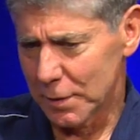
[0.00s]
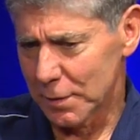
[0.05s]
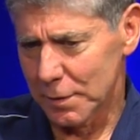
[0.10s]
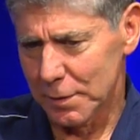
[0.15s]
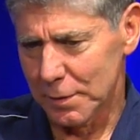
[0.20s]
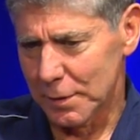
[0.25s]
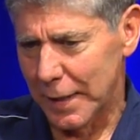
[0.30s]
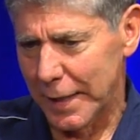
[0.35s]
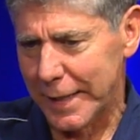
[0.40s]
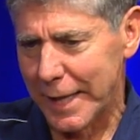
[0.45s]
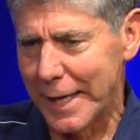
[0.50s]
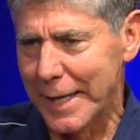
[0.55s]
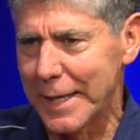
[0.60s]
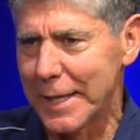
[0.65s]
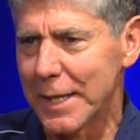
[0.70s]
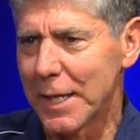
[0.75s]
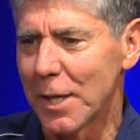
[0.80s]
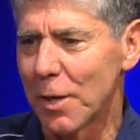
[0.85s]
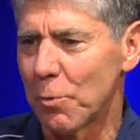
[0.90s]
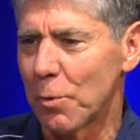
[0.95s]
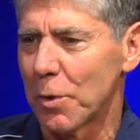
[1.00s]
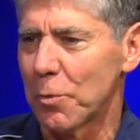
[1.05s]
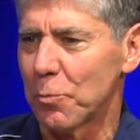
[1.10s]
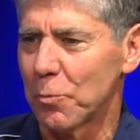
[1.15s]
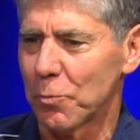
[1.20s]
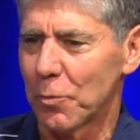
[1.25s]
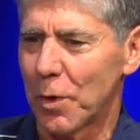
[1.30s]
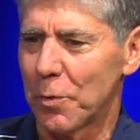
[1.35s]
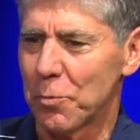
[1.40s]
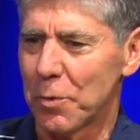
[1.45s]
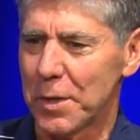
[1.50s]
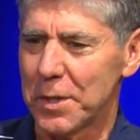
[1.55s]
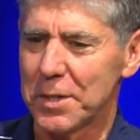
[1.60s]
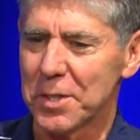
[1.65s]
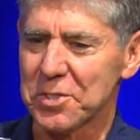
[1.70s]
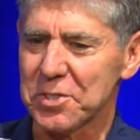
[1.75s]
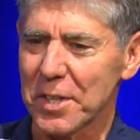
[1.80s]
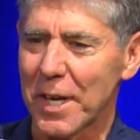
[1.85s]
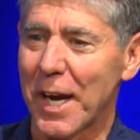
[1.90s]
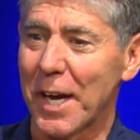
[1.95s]
like any year when, when we
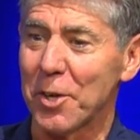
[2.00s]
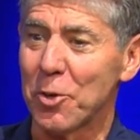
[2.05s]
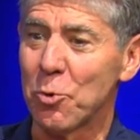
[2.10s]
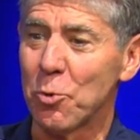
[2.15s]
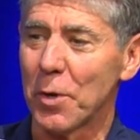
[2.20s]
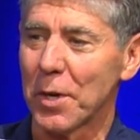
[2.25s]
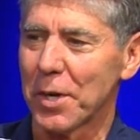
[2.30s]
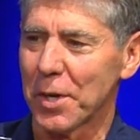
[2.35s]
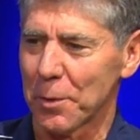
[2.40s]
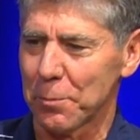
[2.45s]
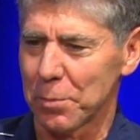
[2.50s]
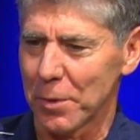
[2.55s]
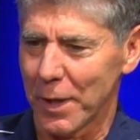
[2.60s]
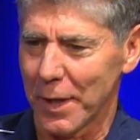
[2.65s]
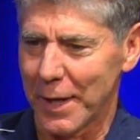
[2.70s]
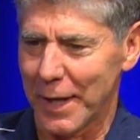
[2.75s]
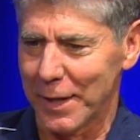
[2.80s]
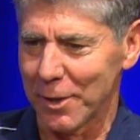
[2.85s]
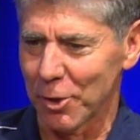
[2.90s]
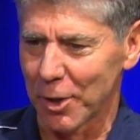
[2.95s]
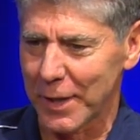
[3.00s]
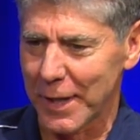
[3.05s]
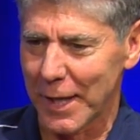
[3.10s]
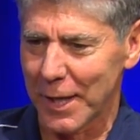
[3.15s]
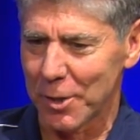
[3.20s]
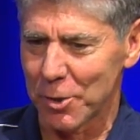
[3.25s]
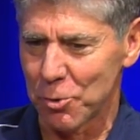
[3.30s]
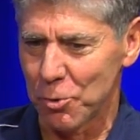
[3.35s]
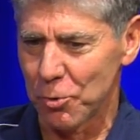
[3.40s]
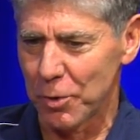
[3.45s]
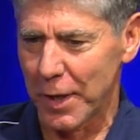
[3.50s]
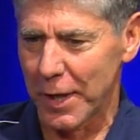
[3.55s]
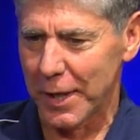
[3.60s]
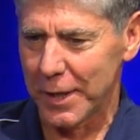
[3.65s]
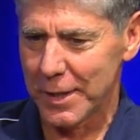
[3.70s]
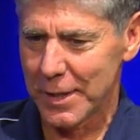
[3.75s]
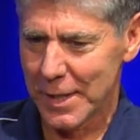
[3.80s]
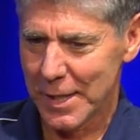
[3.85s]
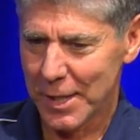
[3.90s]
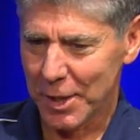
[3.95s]
decide who we're going to play, I look at who
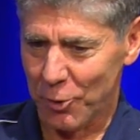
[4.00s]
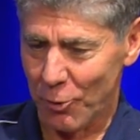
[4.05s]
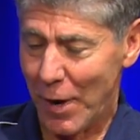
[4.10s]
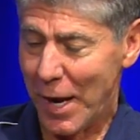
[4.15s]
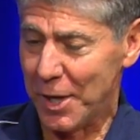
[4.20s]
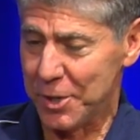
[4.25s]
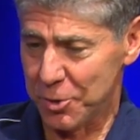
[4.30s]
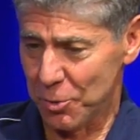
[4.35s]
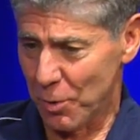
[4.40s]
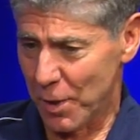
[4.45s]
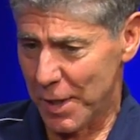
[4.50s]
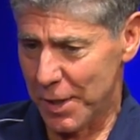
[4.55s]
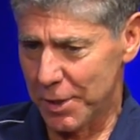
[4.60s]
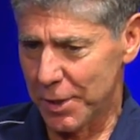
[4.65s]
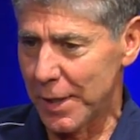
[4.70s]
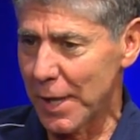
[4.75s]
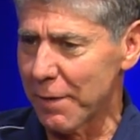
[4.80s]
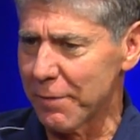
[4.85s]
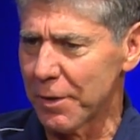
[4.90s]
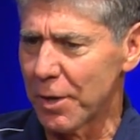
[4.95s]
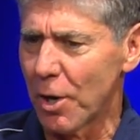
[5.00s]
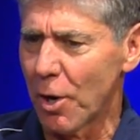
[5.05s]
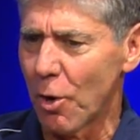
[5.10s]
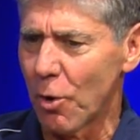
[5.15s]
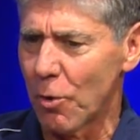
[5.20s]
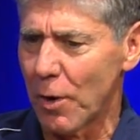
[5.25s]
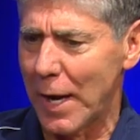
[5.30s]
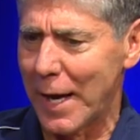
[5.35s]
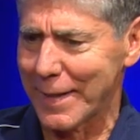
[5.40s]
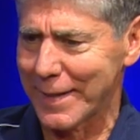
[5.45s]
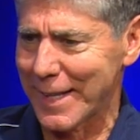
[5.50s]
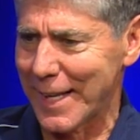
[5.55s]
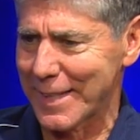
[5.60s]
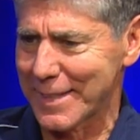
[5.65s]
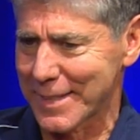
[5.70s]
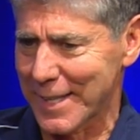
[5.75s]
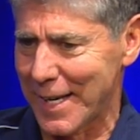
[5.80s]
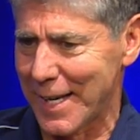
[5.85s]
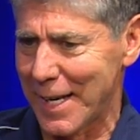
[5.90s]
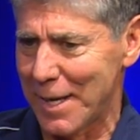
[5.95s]
they graduate. You never know at that
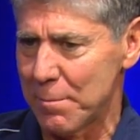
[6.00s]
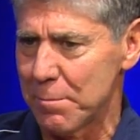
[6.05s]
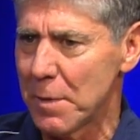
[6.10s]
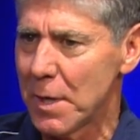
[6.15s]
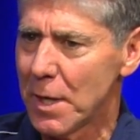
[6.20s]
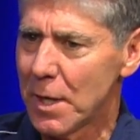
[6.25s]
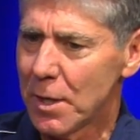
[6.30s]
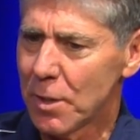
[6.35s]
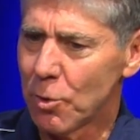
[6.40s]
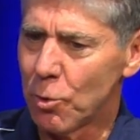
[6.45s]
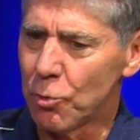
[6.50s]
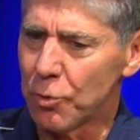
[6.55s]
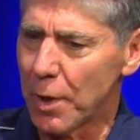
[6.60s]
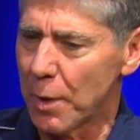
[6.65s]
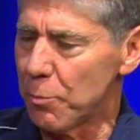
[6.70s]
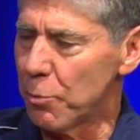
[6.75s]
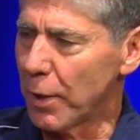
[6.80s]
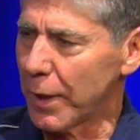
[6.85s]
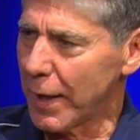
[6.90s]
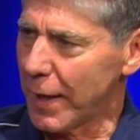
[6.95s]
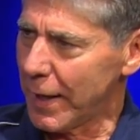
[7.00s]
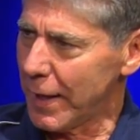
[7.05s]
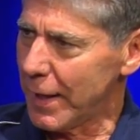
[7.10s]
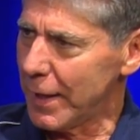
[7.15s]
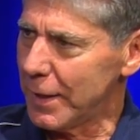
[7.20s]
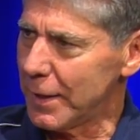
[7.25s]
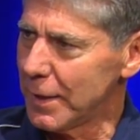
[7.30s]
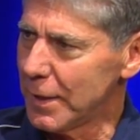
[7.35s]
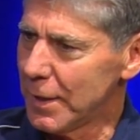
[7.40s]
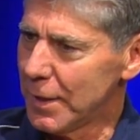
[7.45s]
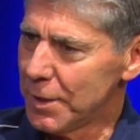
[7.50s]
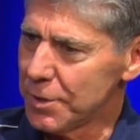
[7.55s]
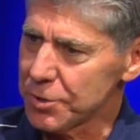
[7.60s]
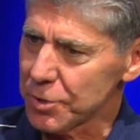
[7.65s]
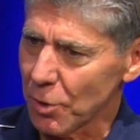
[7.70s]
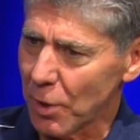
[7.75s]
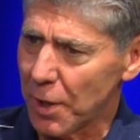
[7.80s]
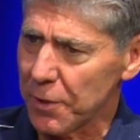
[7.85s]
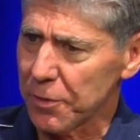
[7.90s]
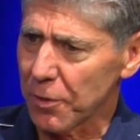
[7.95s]
time who they're bringing in.
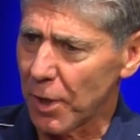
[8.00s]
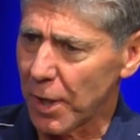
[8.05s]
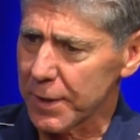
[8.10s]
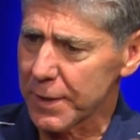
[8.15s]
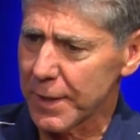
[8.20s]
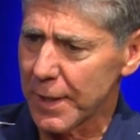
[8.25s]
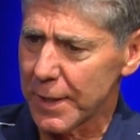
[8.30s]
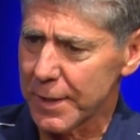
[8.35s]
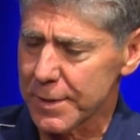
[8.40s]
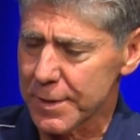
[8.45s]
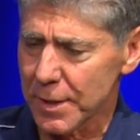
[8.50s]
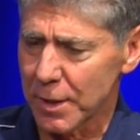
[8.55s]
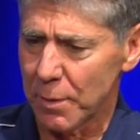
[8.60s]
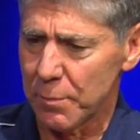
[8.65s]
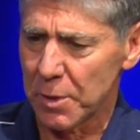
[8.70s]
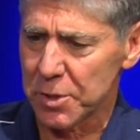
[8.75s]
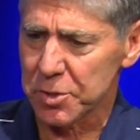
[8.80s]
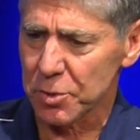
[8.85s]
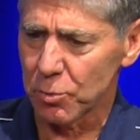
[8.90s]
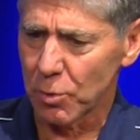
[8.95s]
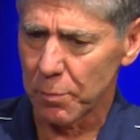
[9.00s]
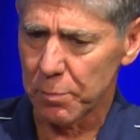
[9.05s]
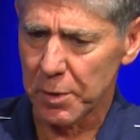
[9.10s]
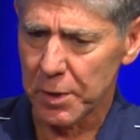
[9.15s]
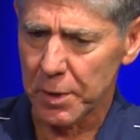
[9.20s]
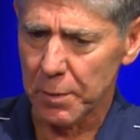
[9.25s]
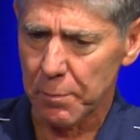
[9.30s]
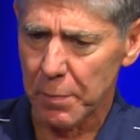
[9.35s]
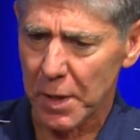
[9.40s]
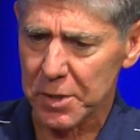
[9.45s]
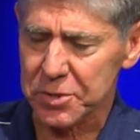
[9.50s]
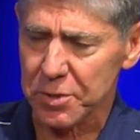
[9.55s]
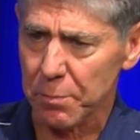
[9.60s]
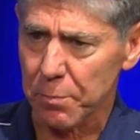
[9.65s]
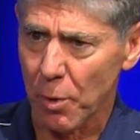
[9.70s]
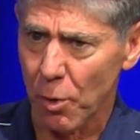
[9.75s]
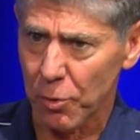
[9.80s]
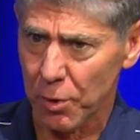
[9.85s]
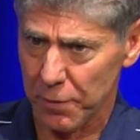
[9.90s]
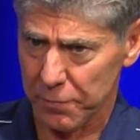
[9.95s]
So I thought that uh, Mitchell would be the best
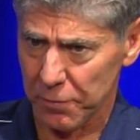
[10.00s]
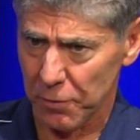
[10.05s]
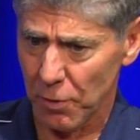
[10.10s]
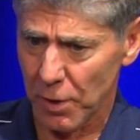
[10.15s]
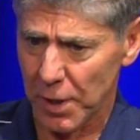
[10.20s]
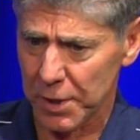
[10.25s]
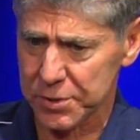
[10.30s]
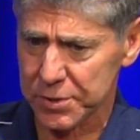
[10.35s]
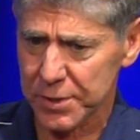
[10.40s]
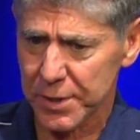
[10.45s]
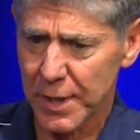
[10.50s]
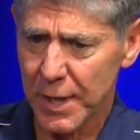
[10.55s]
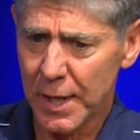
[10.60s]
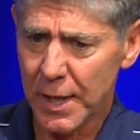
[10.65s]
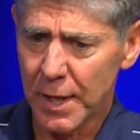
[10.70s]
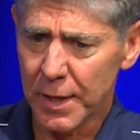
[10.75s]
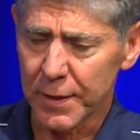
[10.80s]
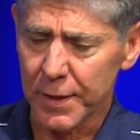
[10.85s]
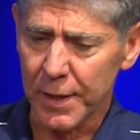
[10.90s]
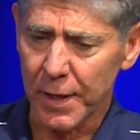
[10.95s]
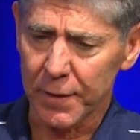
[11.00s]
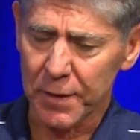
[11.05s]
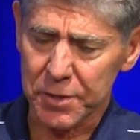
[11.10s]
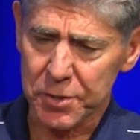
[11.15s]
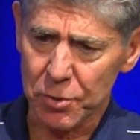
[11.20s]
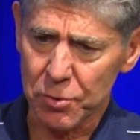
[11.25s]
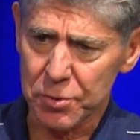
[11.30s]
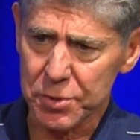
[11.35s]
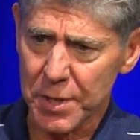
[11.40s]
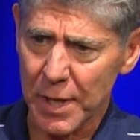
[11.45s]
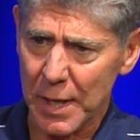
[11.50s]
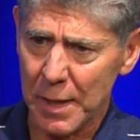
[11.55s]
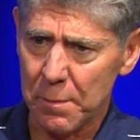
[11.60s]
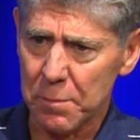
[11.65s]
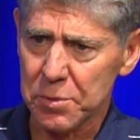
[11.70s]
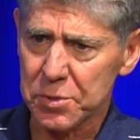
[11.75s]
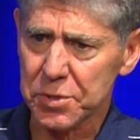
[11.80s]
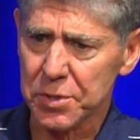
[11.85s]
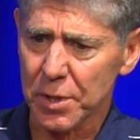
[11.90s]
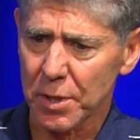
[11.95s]
opponent for us. The other two
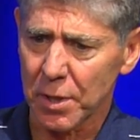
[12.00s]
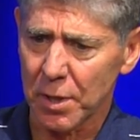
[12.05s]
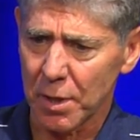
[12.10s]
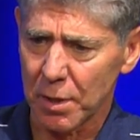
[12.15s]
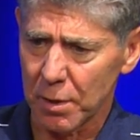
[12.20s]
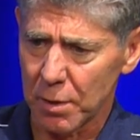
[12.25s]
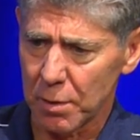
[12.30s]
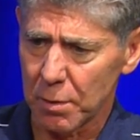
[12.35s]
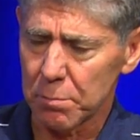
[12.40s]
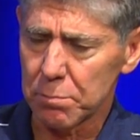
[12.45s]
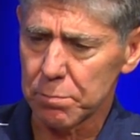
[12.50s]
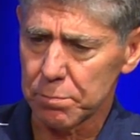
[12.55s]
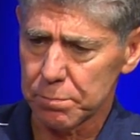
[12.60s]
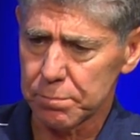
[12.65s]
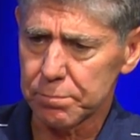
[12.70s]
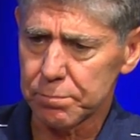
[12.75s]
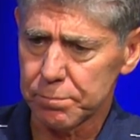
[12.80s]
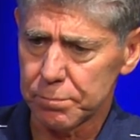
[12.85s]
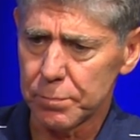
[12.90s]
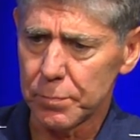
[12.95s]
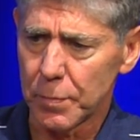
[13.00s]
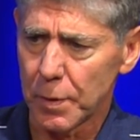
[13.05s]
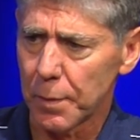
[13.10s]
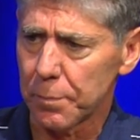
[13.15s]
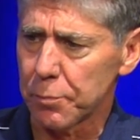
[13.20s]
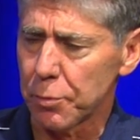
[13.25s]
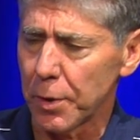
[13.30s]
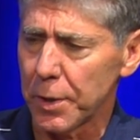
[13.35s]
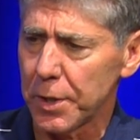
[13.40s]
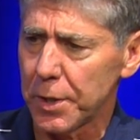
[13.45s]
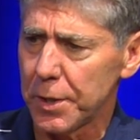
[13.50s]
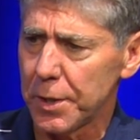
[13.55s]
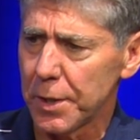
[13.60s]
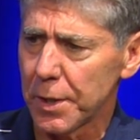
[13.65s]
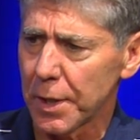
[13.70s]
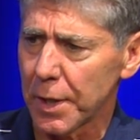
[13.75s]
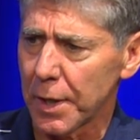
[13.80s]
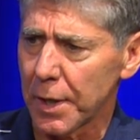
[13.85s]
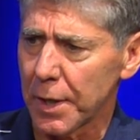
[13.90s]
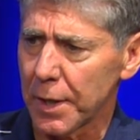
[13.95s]
teams uh, pretty
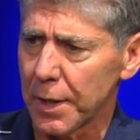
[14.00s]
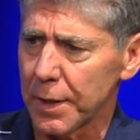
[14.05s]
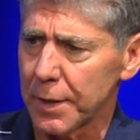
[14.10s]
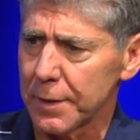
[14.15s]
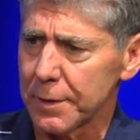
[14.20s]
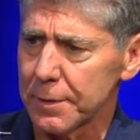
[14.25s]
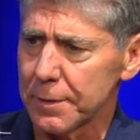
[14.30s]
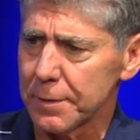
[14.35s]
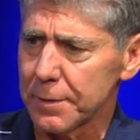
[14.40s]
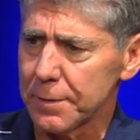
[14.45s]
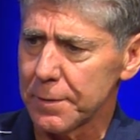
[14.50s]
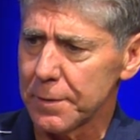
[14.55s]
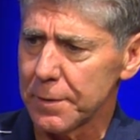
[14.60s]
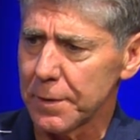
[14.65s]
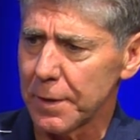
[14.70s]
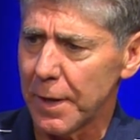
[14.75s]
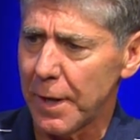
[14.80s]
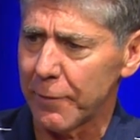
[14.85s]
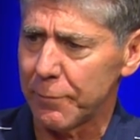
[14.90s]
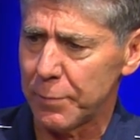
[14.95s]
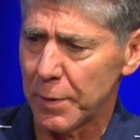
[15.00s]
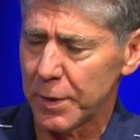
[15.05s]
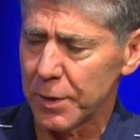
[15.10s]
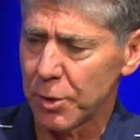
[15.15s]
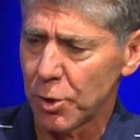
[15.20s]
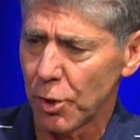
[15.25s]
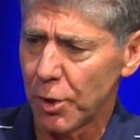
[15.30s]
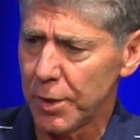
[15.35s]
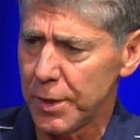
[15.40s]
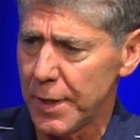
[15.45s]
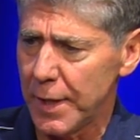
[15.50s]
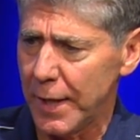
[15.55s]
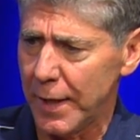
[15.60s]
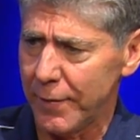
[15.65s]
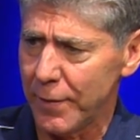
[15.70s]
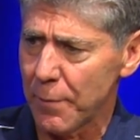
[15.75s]
uh, have been good in the